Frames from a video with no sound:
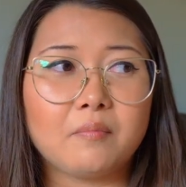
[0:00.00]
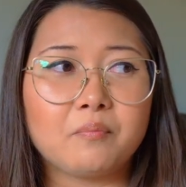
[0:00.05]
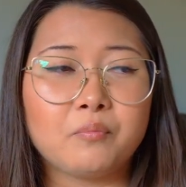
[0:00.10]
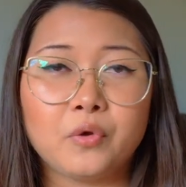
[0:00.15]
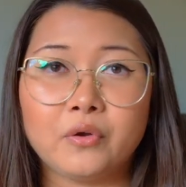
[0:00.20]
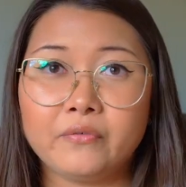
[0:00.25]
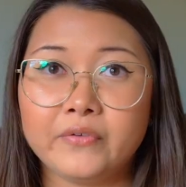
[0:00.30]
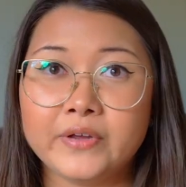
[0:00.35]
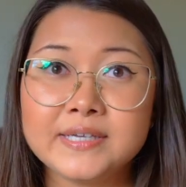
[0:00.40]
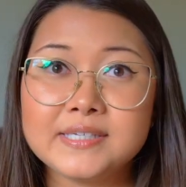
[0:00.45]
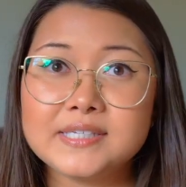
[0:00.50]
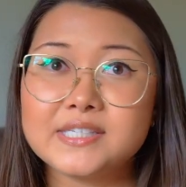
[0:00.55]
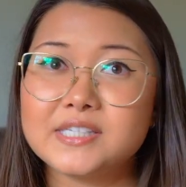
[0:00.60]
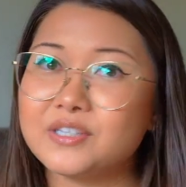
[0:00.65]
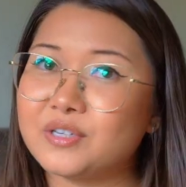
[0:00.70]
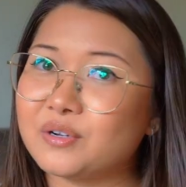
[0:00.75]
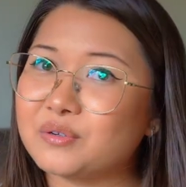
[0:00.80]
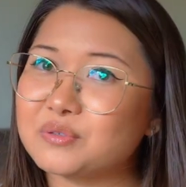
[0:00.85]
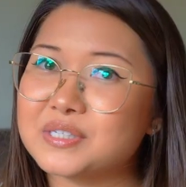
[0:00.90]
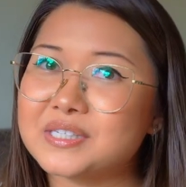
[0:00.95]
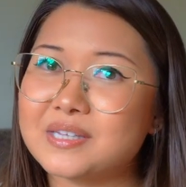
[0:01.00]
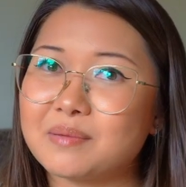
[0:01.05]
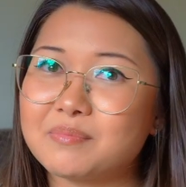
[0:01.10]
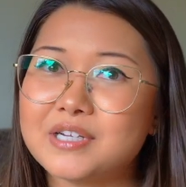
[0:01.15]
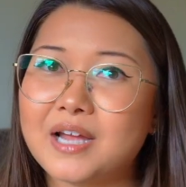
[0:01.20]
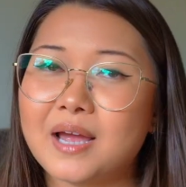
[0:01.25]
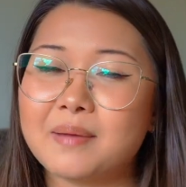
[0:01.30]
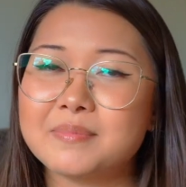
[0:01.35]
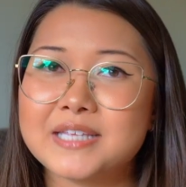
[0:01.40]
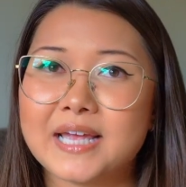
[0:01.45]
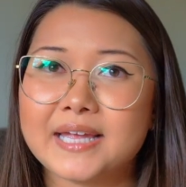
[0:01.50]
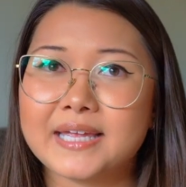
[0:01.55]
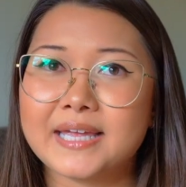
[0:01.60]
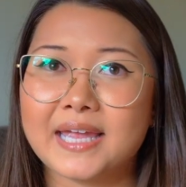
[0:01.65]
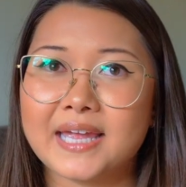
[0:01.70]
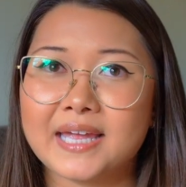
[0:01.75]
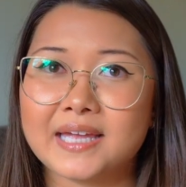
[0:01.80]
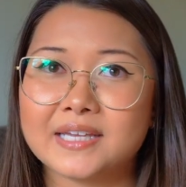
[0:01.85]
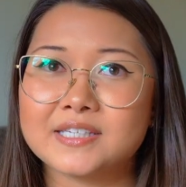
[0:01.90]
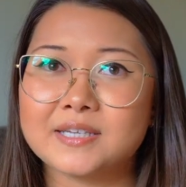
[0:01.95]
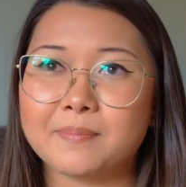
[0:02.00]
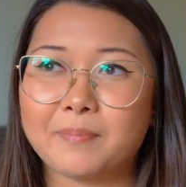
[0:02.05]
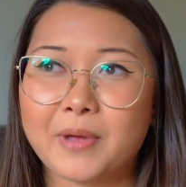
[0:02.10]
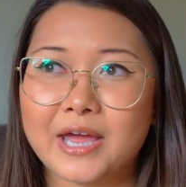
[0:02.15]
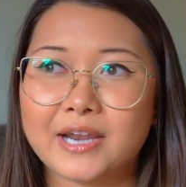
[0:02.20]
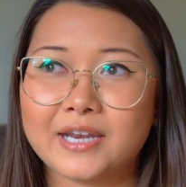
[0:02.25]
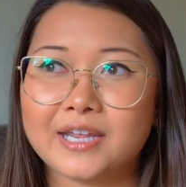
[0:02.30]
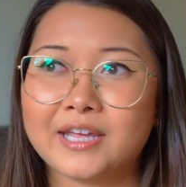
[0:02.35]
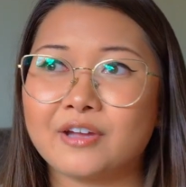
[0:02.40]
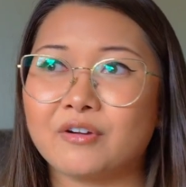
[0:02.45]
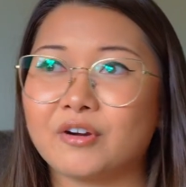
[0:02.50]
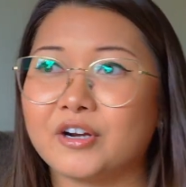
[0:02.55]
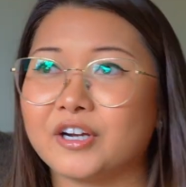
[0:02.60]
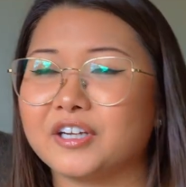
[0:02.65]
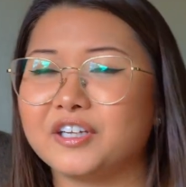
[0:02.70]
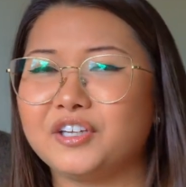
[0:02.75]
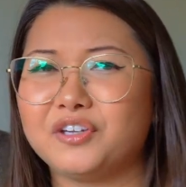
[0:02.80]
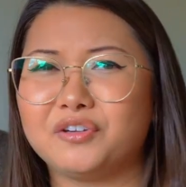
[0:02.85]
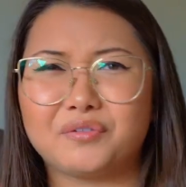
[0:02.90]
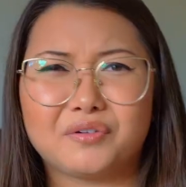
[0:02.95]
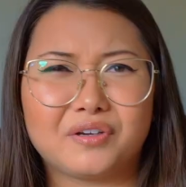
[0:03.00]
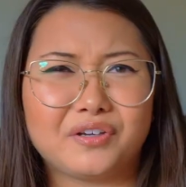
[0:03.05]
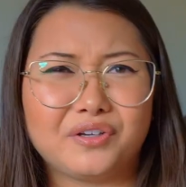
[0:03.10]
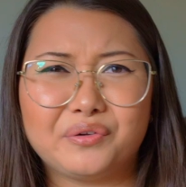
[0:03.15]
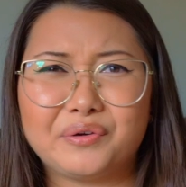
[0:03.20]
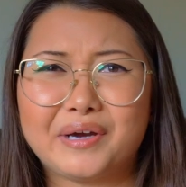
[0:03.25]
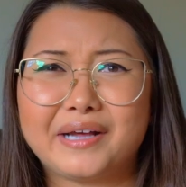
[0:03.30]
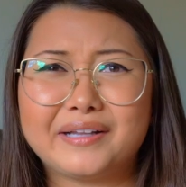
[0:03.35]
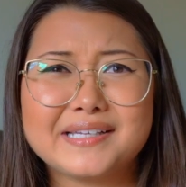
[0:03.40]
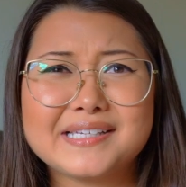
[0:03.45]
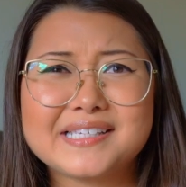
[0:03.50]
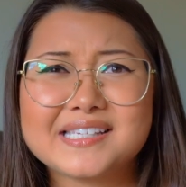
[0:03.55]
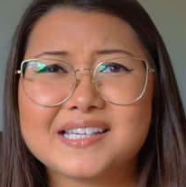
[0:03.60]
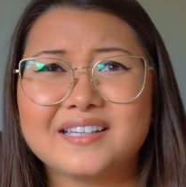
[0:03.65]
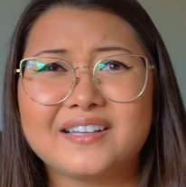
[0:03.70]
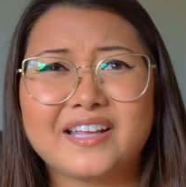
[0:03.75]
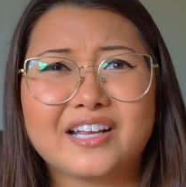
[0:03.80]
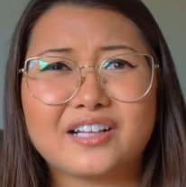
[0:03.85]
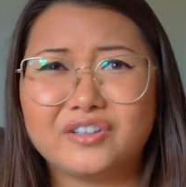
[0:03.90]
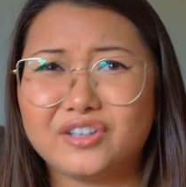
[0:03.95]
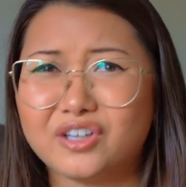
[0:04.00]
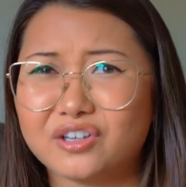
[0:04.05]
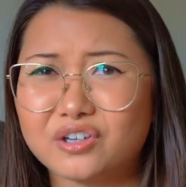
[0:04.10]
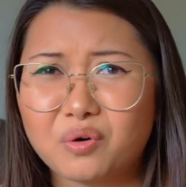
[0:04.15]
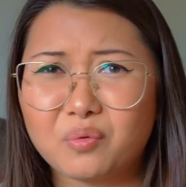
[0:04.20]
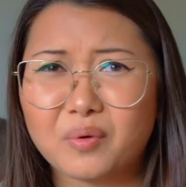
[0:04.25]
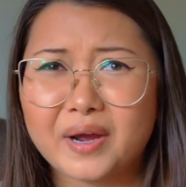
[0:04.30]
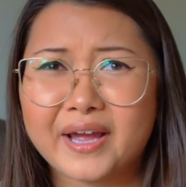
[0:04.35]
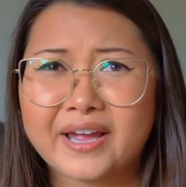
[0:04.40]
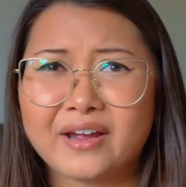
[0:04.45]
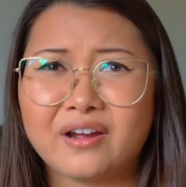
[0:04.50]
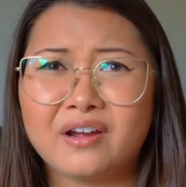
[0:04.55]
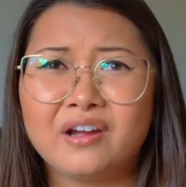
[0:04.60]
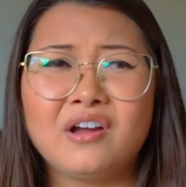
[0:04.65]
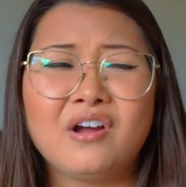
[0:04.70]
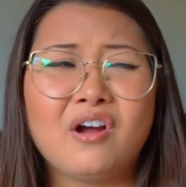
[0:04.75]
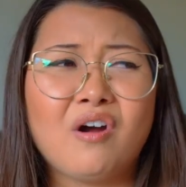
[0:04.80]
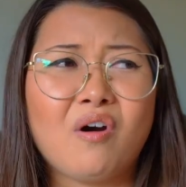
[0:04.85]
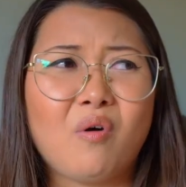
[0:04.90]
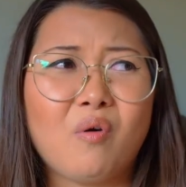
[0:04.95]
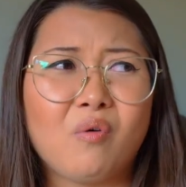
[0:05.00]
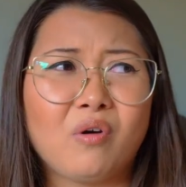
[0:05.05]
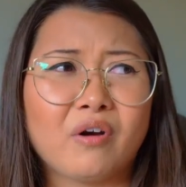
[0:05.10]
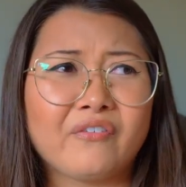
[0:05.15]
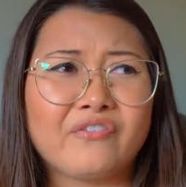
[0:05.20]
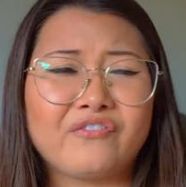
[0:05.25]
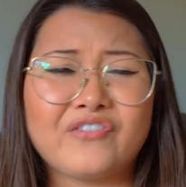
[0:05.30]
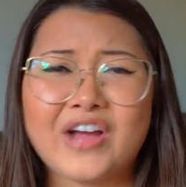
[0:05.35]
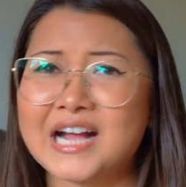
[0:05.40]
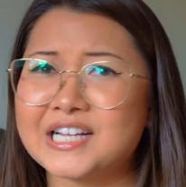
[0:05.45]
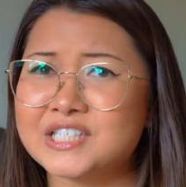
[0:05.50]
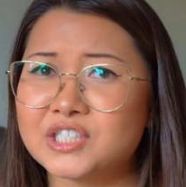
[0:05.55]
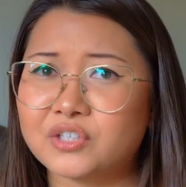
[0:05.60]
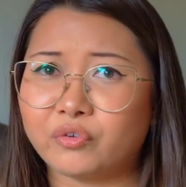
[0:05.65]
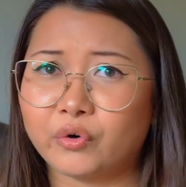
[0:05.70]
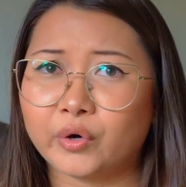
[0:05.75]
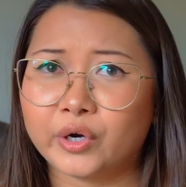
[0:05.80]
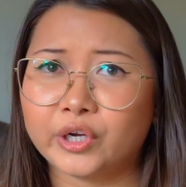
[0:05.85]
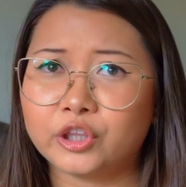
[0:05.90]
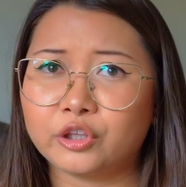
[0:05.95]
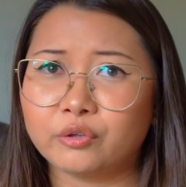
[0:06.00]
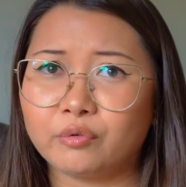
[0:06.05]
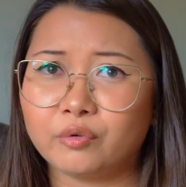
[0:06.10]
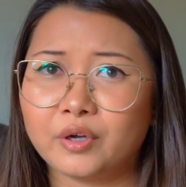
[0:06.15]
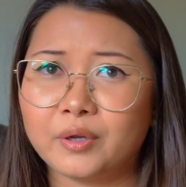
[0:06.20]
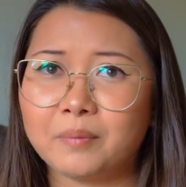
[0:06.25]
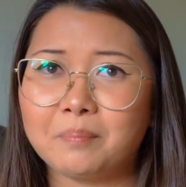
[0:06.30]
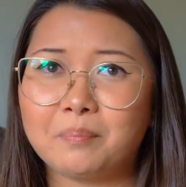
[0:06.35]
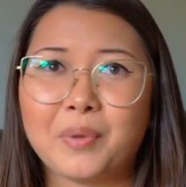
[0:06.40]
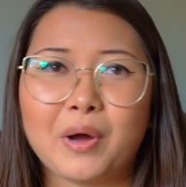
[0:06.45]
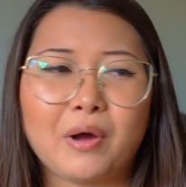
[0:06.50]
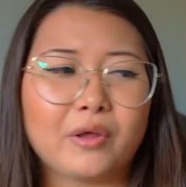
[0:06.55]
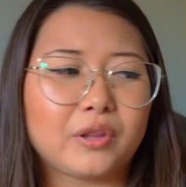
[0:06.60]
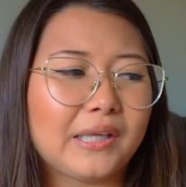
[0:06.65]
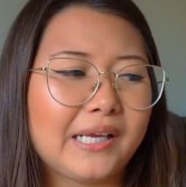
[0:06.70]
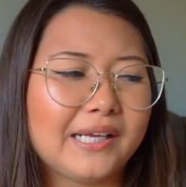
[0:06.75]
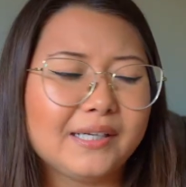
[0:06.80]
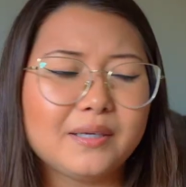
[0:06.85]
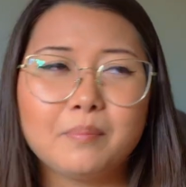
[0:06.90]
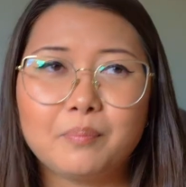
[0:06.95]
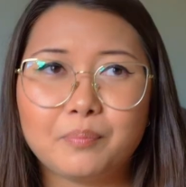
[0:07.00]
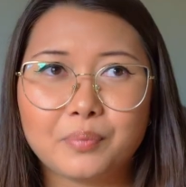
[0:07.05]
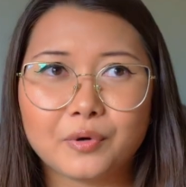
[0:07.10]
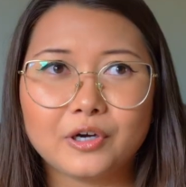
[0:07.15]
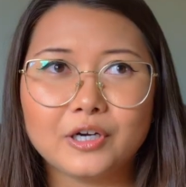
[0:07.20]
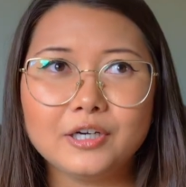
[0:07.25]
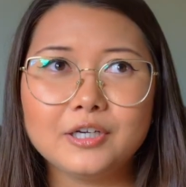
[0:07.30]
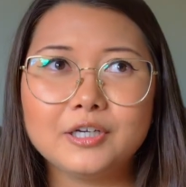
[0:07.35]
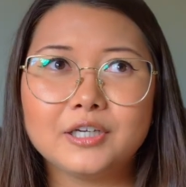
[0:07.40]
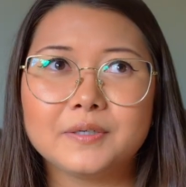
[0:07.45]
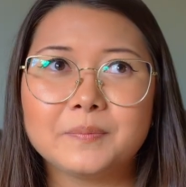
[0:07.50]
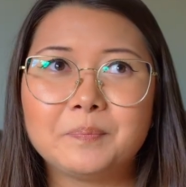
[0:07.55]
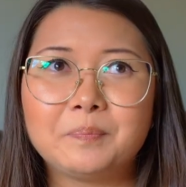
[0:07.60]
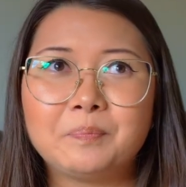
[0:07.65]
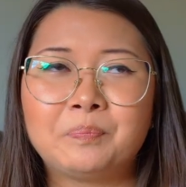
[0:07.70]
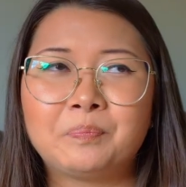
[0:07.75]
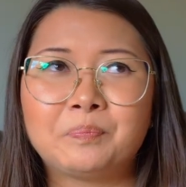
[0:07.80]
Movies, sometimes I can, depending, or you at least can like look away or fast forward through it. But in a book,